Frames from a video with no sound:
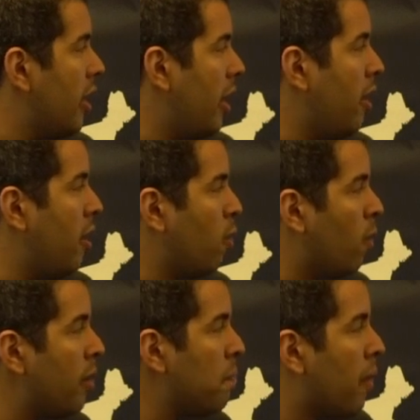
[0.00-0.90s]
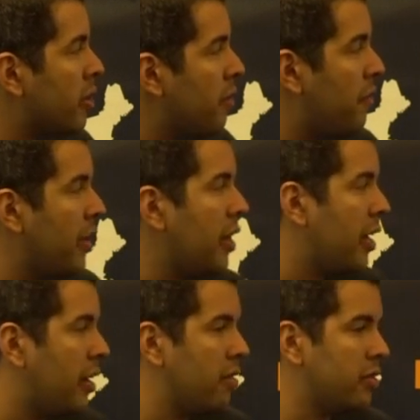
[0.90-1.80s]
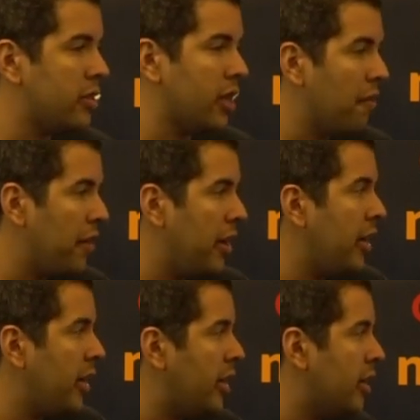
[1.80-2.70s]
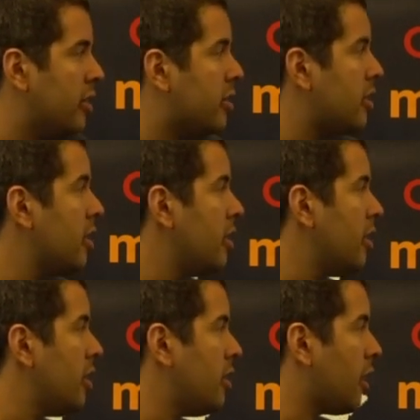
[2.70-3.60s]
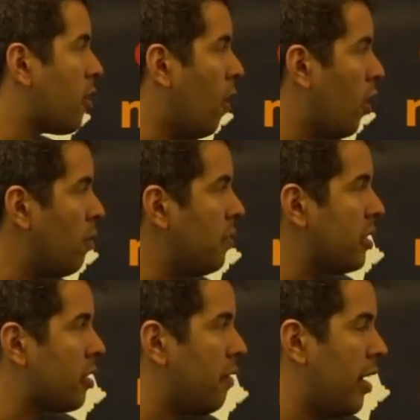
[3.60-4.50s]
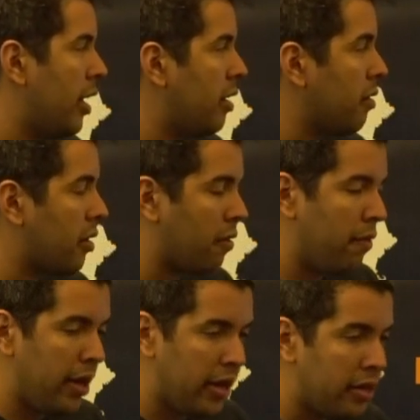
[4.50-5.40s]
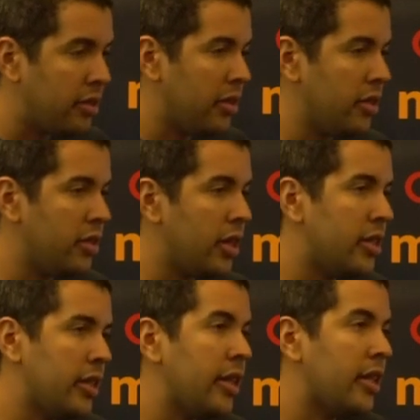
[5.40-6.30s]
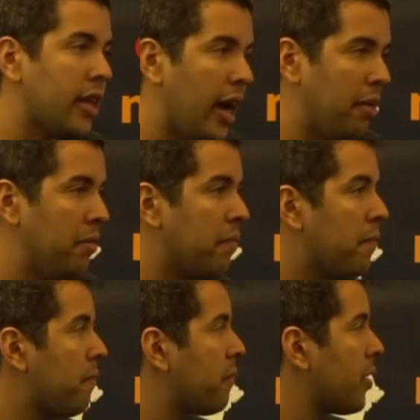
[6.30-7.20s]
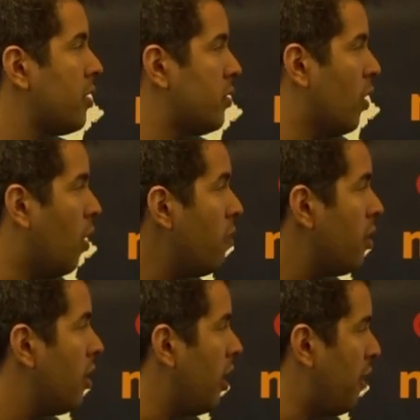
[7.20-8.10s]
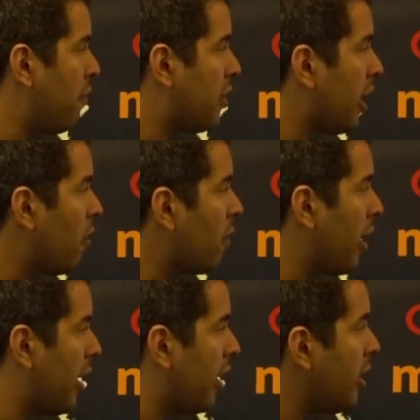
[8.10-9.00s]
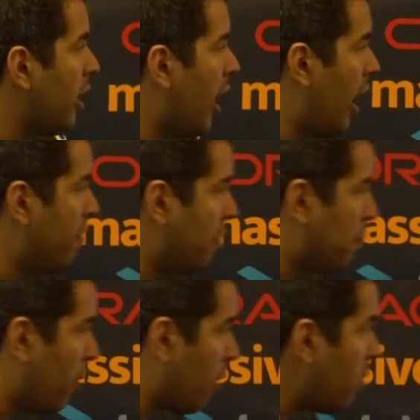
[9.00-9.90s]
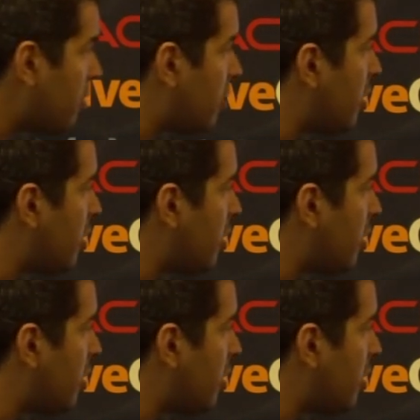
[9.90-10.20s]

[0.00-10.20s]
And one important thing, he, stuff here is the column is created created just in time. So if you take a look here, I have Apollo.